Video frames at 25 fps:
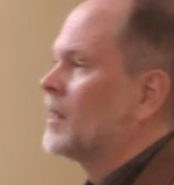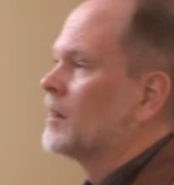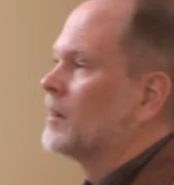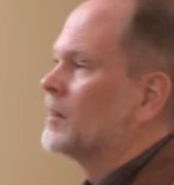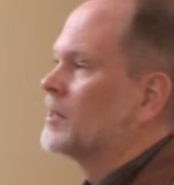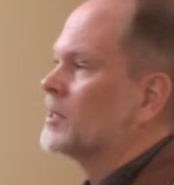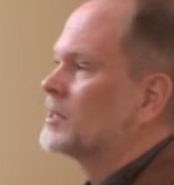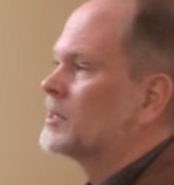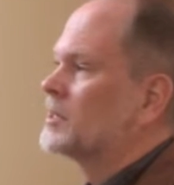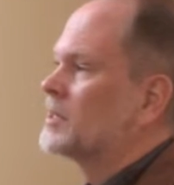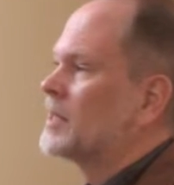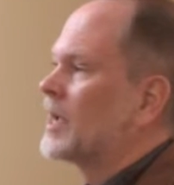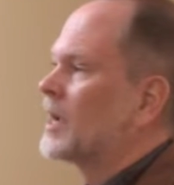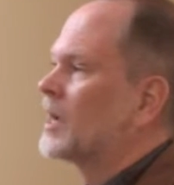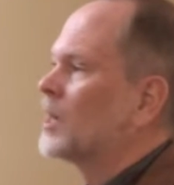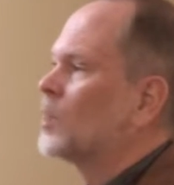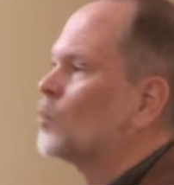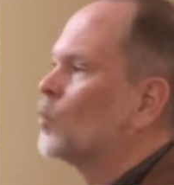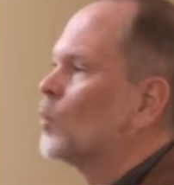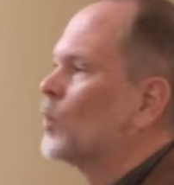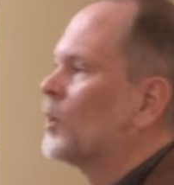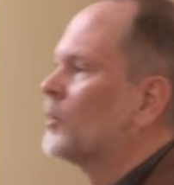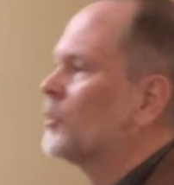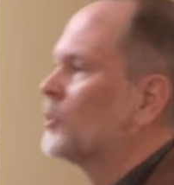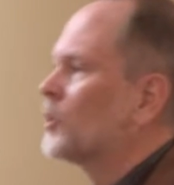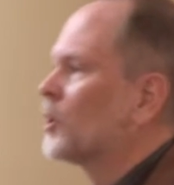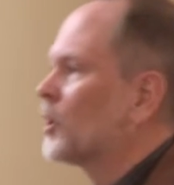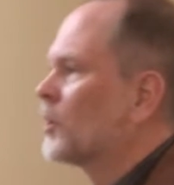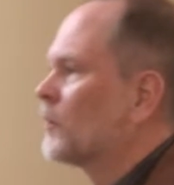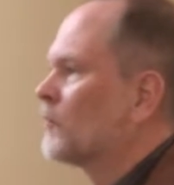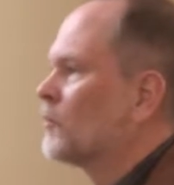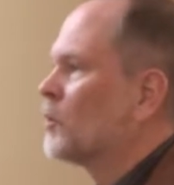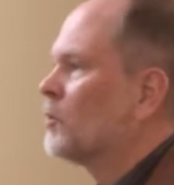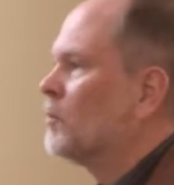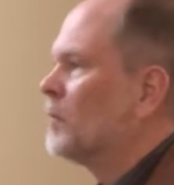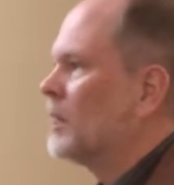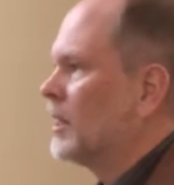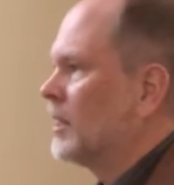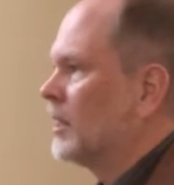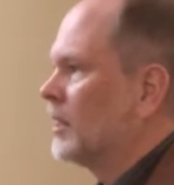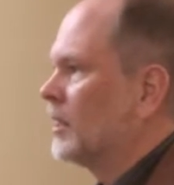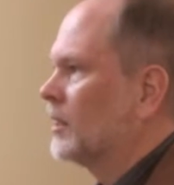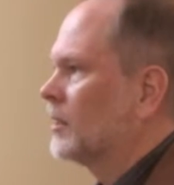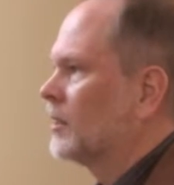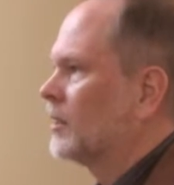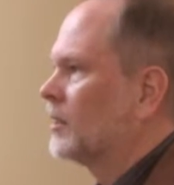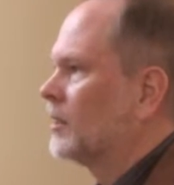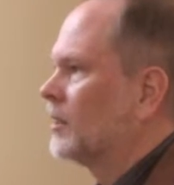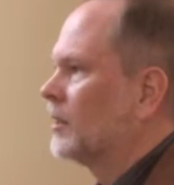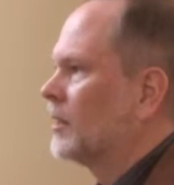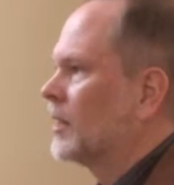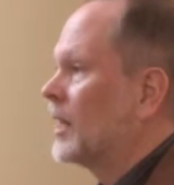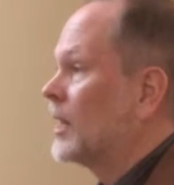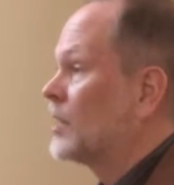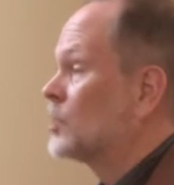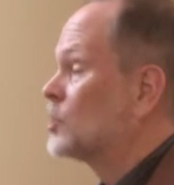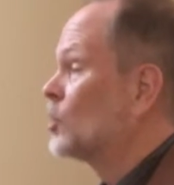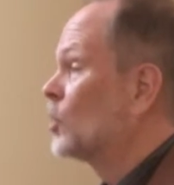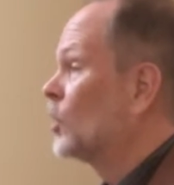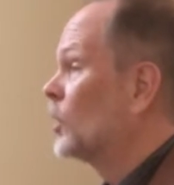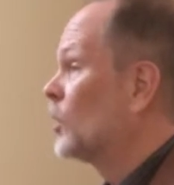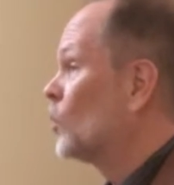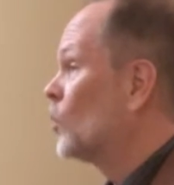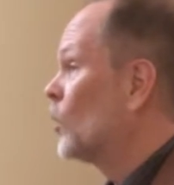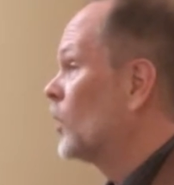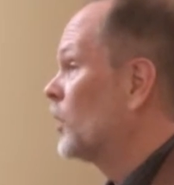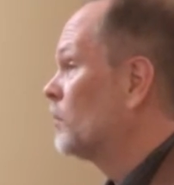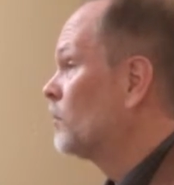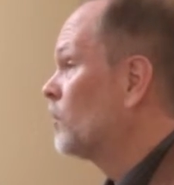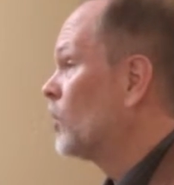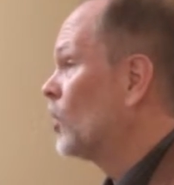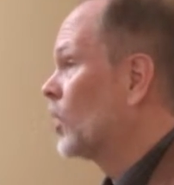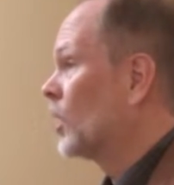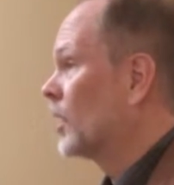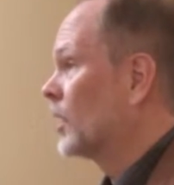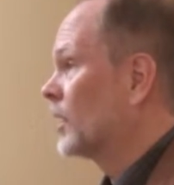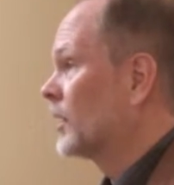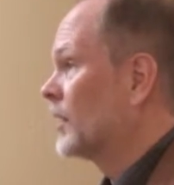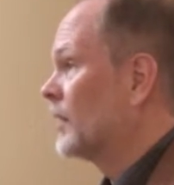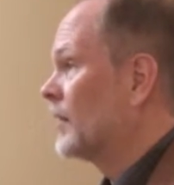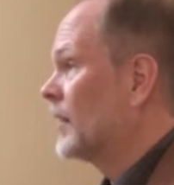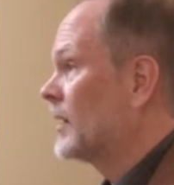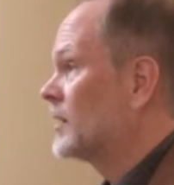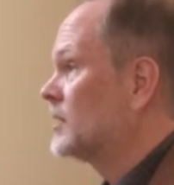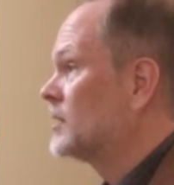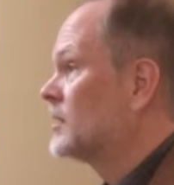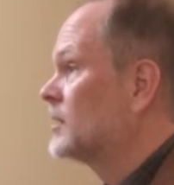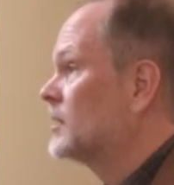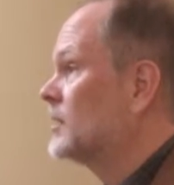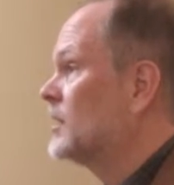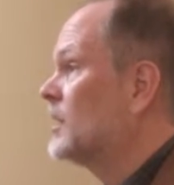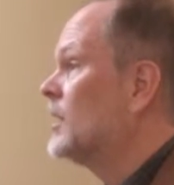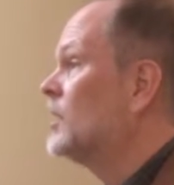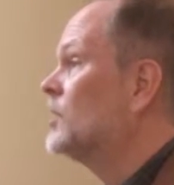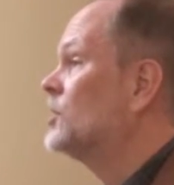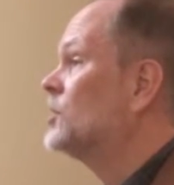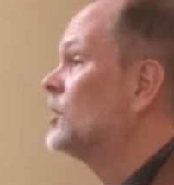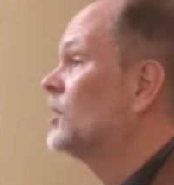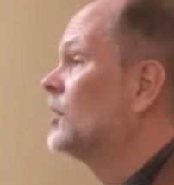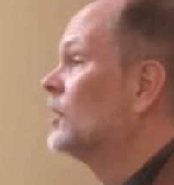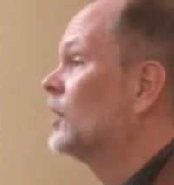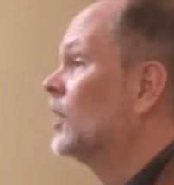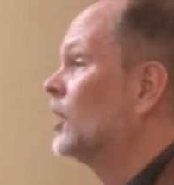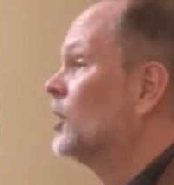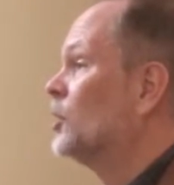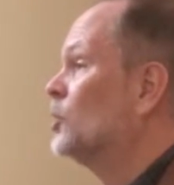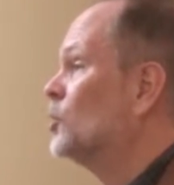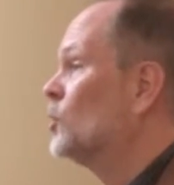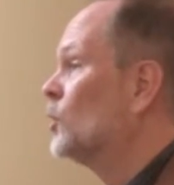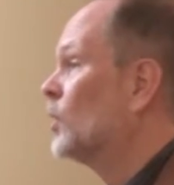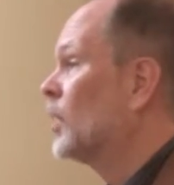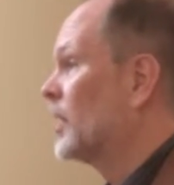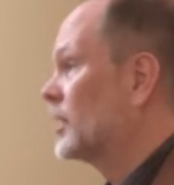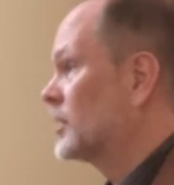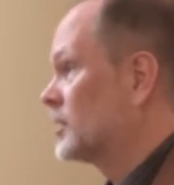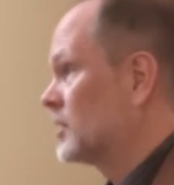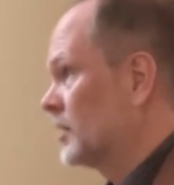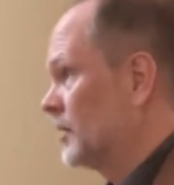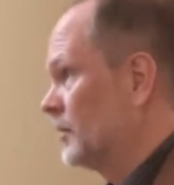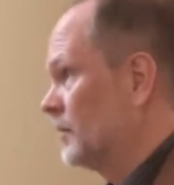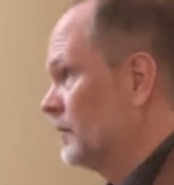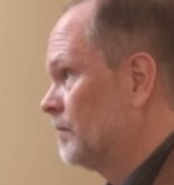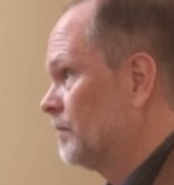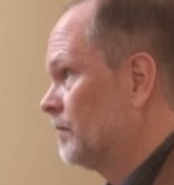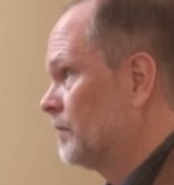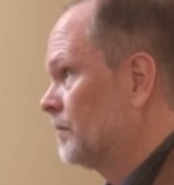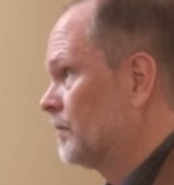The second 1/3 of your meeting has only one part, and that's teaching a new lesson.